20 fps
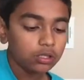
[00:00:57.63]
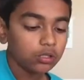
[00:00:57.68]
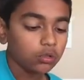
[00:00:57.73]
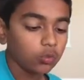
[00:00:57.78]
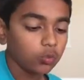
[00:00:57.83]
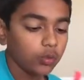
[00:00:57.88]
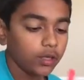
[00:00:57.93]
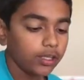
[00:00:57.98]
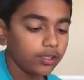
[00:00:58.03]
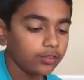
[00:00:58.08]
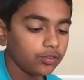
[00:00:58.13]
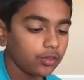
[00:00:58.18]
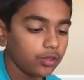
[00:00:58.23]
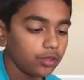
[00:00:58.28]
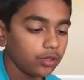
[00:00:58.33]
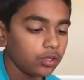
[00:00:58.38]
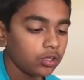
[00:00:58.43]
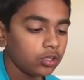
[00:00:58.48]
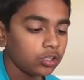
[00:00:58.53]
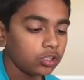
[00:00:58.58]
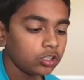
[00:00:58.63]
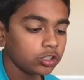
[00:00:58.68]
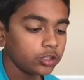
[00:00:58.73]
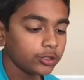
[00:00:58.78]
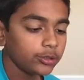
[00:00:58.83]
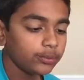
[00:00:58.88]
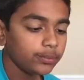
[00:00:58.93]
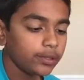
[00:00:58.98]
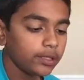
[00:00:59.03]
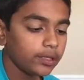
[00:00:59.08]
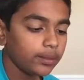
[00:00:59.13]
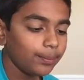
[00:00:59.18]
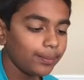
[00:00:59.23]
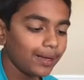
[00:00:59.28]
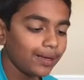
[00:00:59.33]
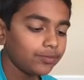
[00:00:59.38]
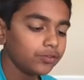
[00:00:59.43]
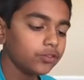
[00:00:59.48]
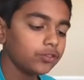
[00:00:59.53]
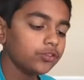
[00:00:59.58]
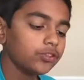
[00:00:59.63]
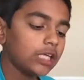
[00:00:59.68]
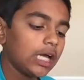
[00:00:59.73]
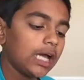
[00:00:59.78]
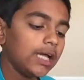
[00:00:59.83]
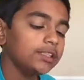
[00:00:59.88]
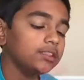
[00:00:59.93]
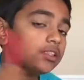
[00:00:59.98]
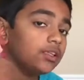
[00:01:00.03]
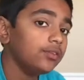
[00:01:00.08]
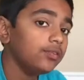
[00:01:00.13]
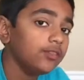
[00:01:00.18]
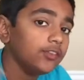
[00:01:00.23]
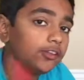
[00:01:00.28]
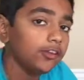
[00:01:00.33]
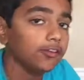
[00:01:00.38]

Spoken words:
the width should be about the size of